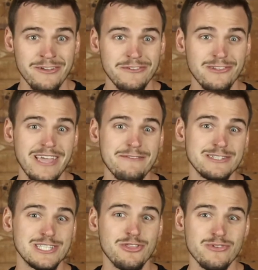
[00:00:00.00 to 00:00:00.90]
Phil gave
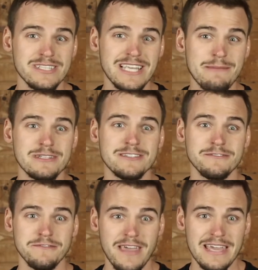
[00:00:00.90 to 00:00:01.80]
us 3 statements of
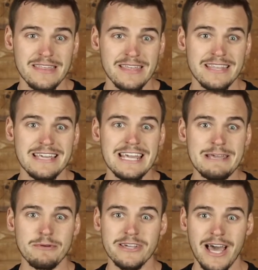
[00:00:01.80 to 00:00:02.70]
faith to
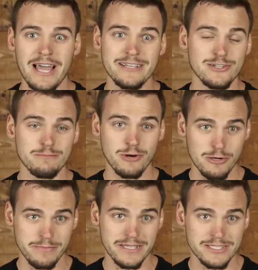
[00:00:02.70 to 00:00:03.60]
keep God as our
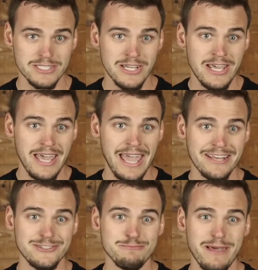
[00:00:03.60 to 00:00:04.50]
purpose
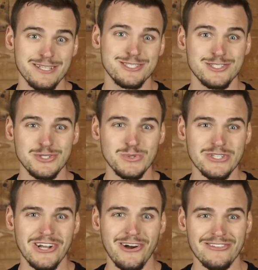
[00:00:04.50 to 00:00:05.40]
and to best
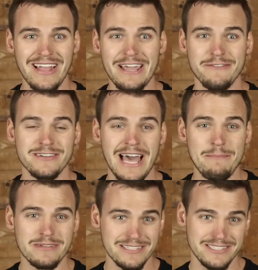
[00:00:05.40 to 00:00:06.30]
steward our life
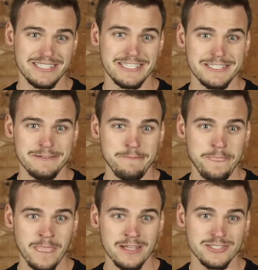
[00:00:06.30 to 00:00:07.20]
competencies.
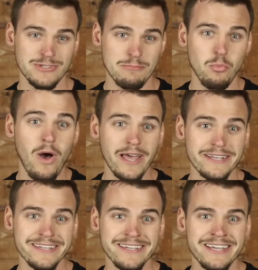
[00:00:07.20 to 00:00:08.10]
So number
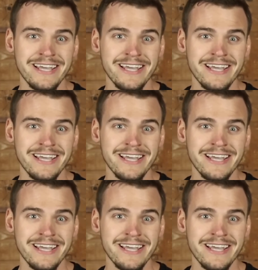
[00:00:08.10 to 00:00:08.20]
1,